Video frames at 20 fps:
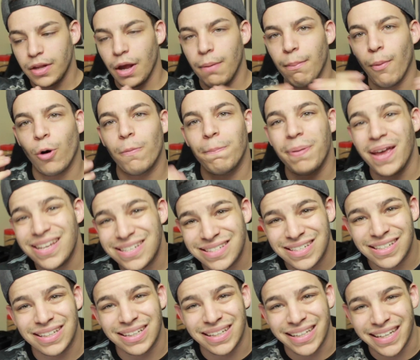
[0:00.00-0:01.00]
More
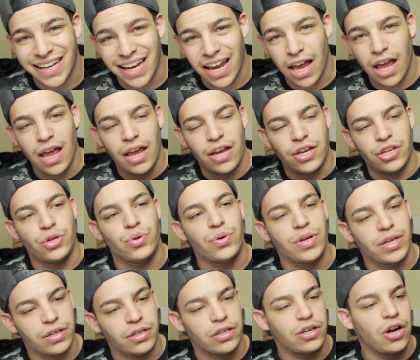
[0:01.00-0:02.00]
basically, you
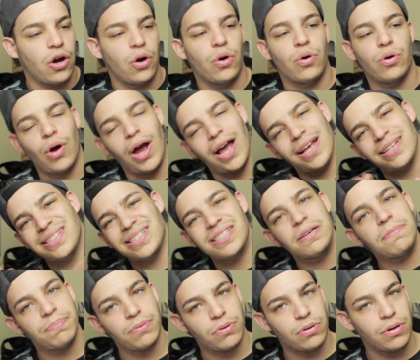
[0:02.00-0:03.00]
can go as
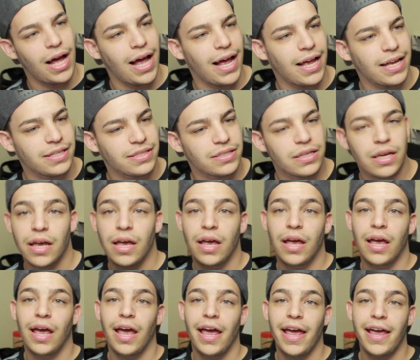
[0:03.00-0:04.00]
simple as,
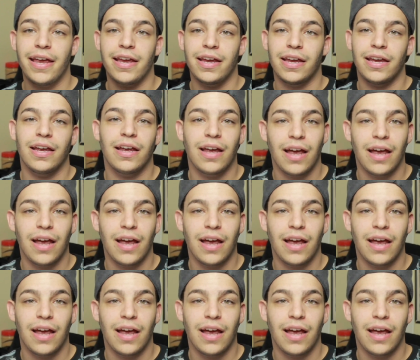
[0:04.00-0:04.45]
hey,